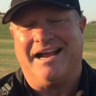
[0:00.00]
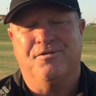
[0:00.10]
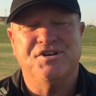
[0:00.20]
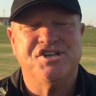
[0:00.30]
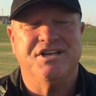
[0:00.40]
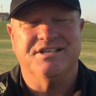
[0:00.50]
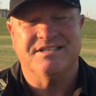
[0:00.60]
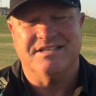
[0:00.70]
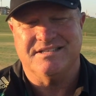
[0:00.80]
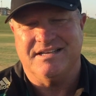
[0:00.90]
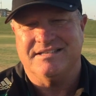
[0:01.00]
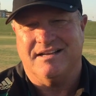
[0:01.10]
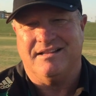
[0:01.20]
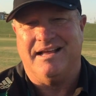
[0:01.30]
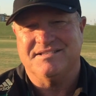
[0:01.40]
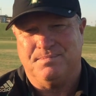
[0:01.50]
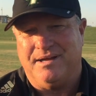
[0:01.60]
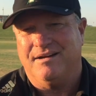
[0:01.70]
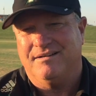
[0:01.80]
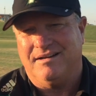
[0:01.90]
Yeah, Christian is a class
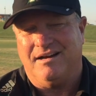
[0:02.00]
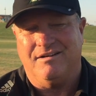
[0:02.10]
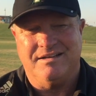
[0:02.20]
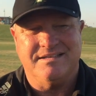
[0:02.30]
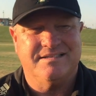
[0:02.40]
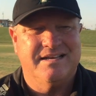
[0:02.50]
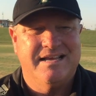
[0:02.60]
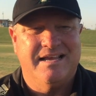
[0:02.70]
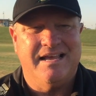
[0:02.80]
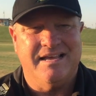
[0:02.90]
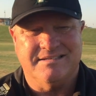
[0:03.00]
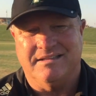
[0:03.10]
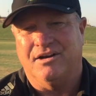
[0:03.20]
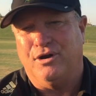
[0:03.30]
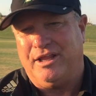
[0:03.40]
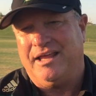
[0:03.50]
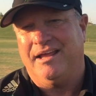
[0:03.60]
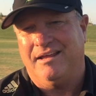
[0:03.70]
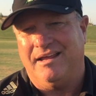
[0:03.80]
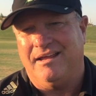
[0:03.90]
player. He is
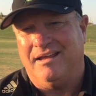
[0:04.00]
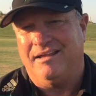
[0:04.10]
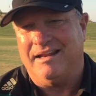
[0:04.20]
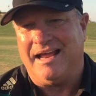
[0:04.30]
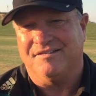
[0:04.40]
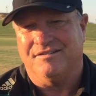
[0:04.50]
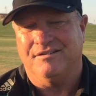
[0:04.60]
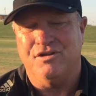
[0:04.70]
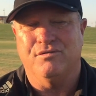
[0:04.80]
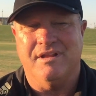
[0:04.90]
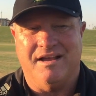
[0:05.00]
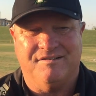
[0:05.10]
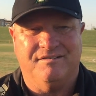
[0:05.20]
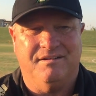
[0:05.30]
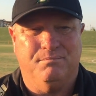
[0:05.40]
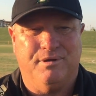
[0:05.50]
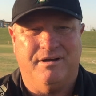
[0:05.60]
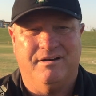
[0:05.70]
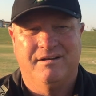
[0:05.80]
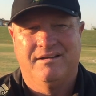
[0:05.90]
literally a national, youth national team
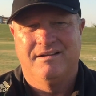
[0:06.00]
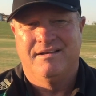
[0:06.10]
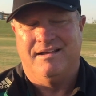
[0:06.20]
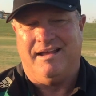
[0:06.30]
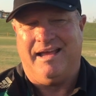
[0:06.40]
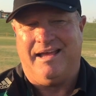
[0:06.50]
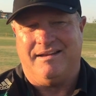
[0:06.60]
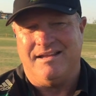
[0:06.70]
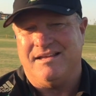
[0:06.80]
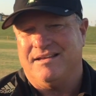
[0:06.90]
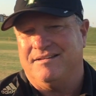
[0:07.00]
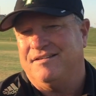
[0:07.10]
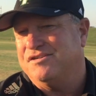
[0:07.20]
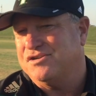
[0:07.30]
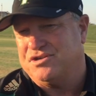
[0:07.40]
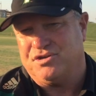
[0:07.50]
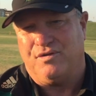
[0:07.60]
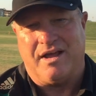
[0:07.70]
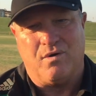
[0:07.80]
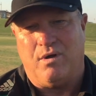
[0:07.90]
player. And he continued to show
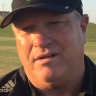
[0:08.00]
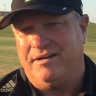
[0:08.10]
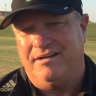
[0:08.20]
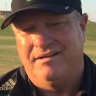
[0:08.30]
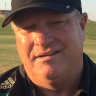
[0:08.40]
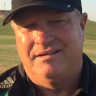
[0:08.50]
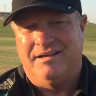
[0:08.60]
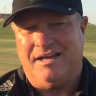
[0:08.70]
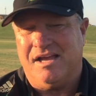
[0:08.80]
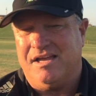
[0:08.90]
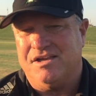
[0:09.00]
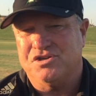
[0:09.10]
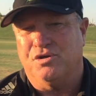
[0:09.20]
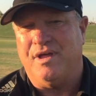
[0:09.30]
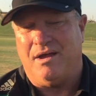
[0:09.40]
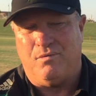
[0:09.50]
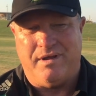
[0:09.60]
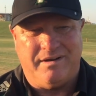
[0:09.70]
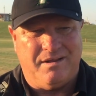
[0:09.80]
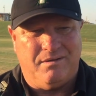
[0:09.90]
that quality. He showed that
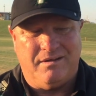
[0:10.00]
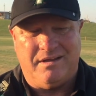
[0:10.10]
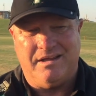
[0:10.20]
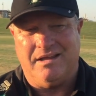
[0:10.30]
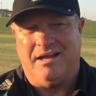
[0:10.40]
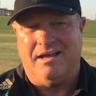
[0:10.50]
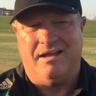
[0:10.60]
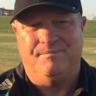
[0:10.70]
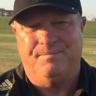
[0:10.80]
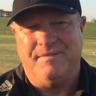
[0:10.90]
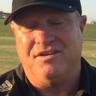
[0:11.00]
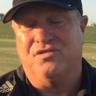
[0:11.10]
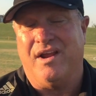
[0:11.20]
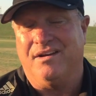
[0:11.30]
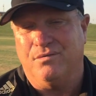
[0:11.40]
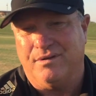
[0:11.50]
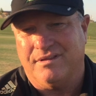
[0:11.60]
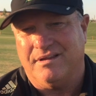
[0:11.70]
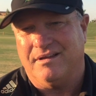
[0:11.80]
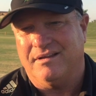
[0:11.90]
when he trained with
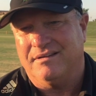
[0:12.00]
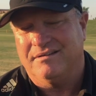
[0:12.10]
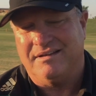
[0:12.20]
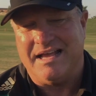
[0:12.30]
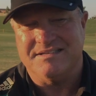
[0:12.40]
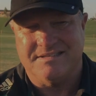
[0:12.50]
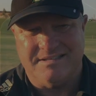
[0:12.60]
Kansas